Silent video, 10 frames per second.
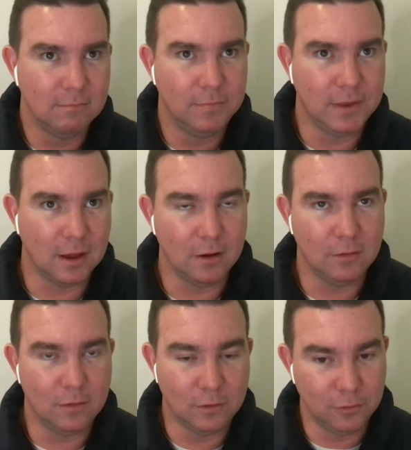you know,
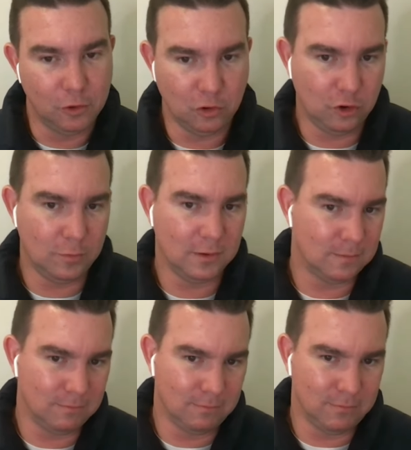YouTube is
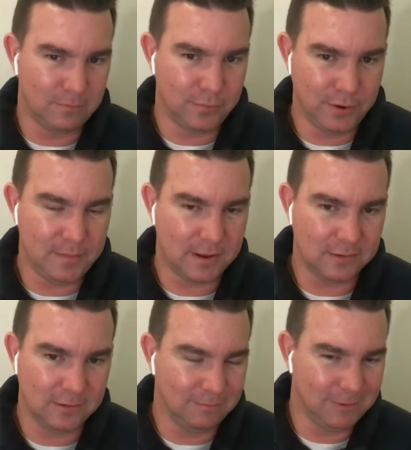pretty much,